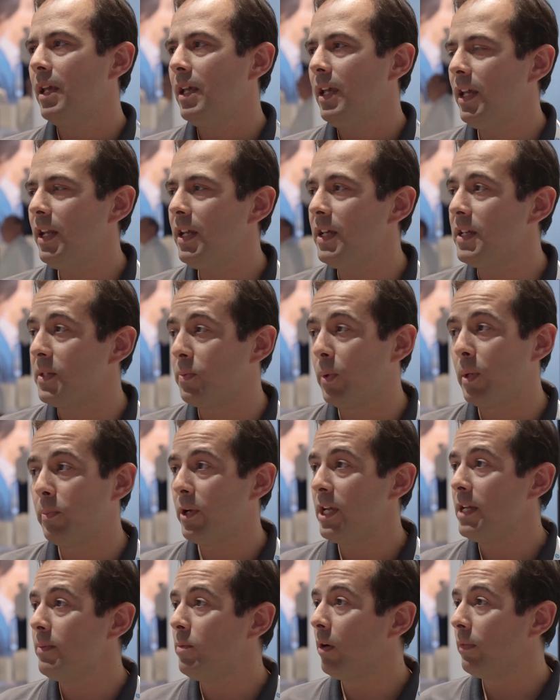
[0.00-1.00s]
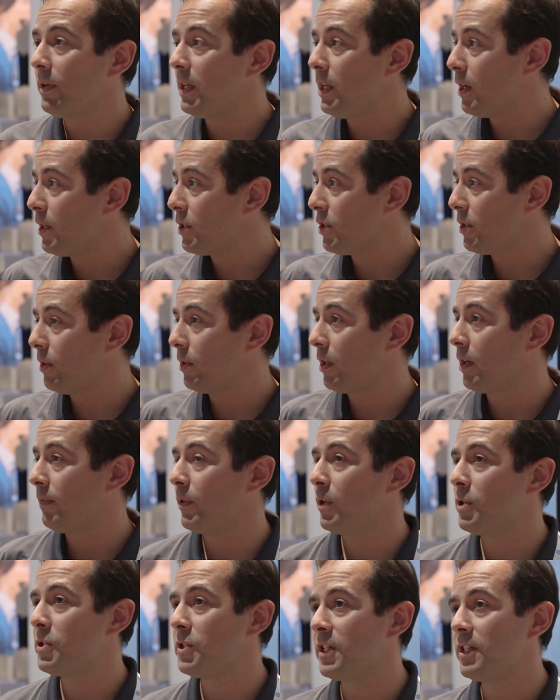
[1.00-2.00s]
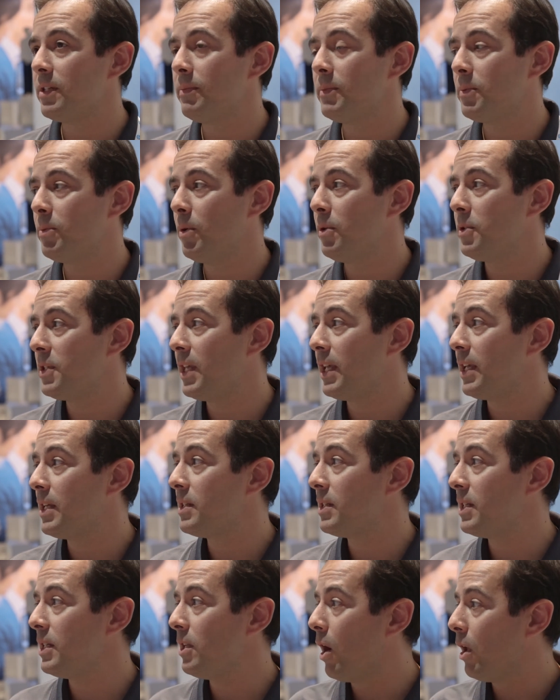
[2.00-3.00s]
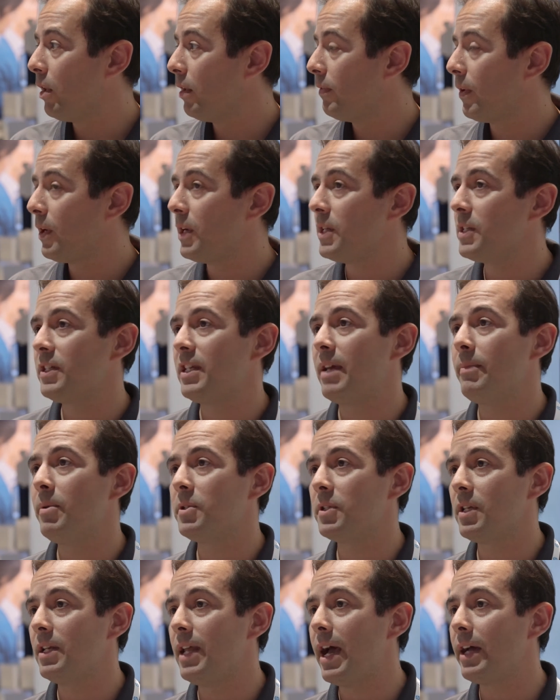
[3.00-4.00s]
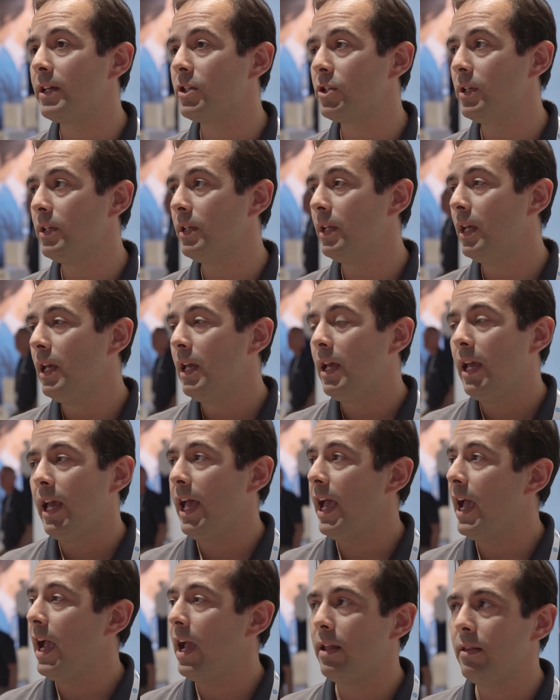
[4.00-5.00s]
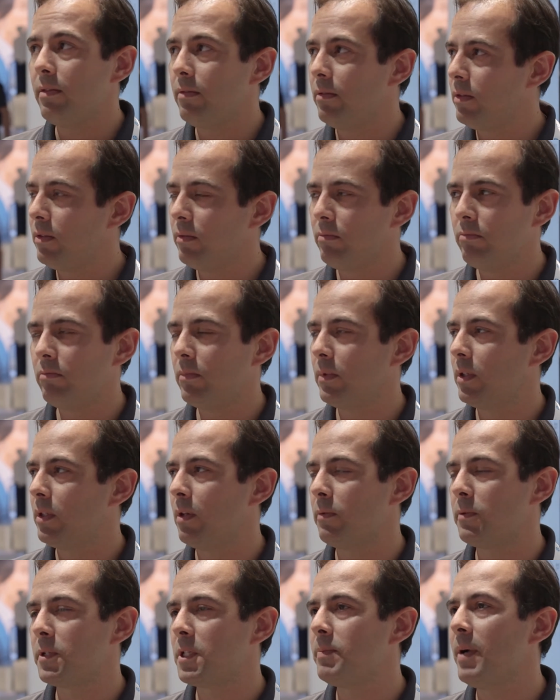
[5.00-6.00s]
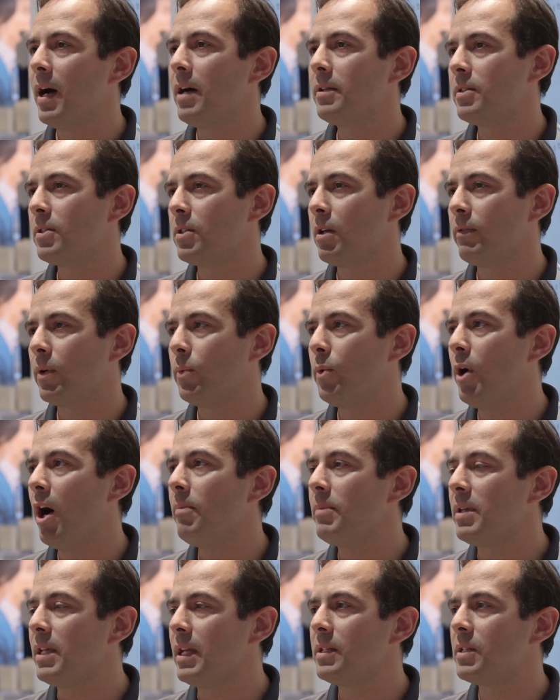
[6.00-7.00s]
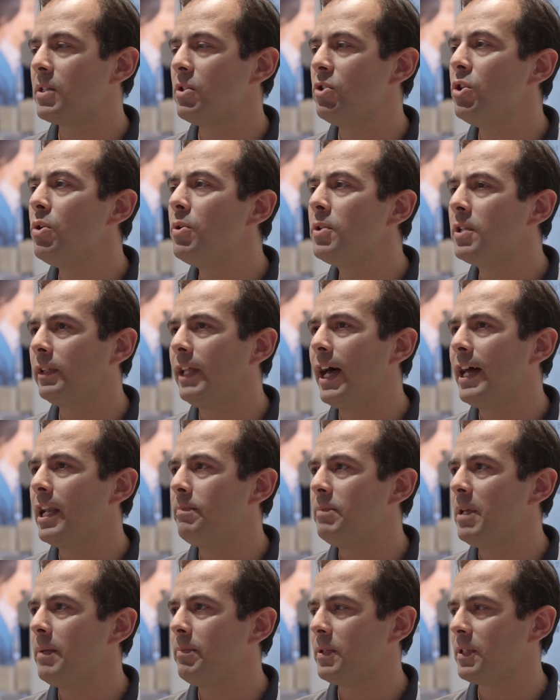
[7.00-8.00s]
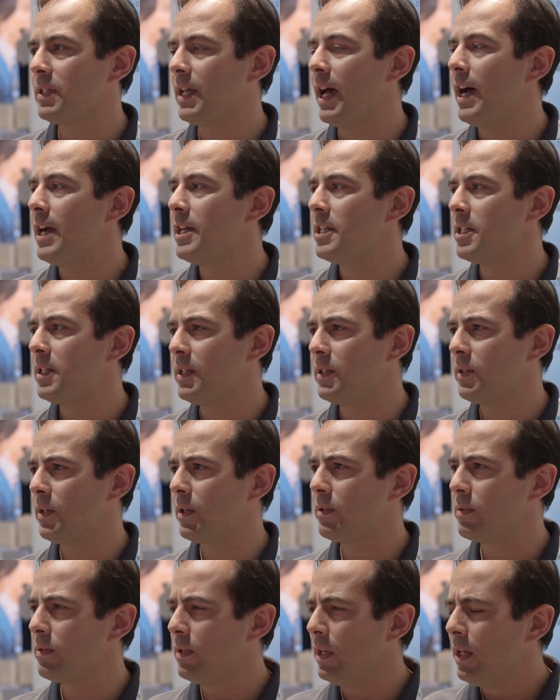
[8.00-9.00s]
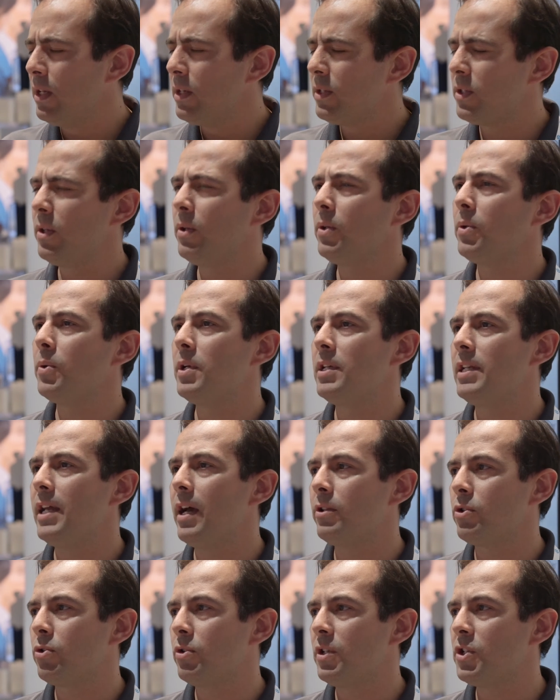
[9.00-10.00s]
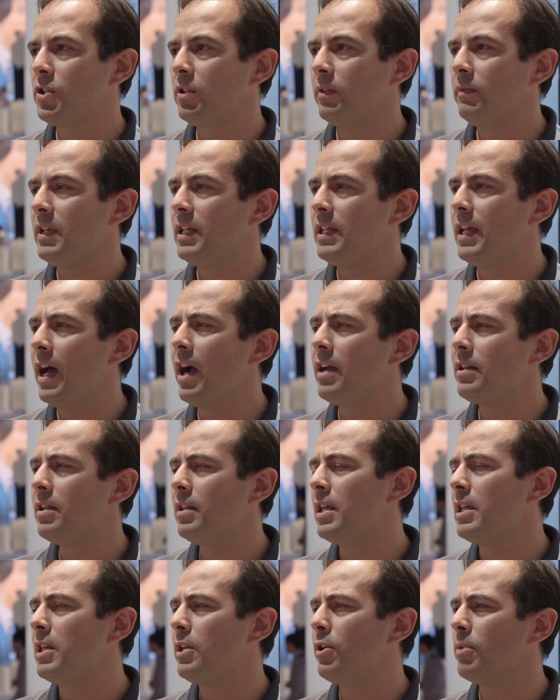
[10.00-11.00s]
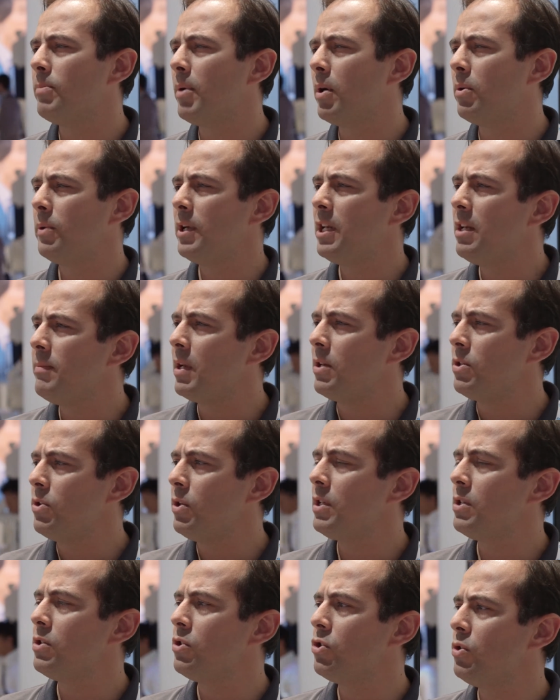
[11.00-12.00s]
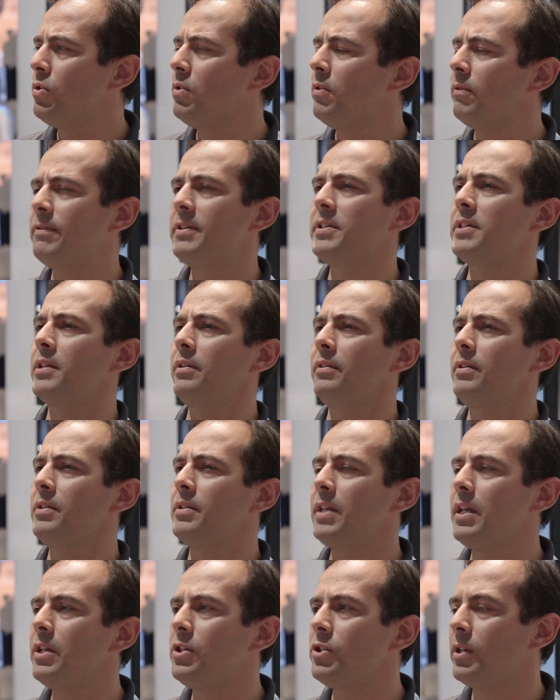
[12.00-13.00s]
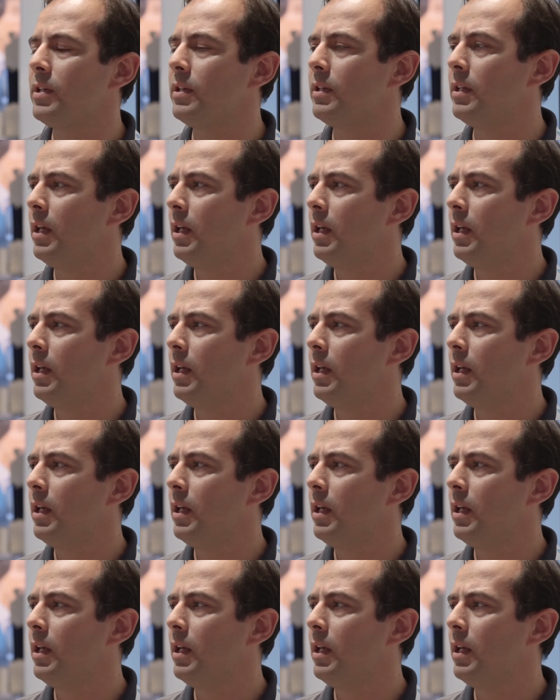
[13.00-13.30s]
It is. We bring them over here to the Converged Systems booth so they can see all the various demos in action. And the response is overwhelming. It's new to a lot of people's eyes because they're still going down traditional VDI and then they hear about, wait a minute, you can do physicalization.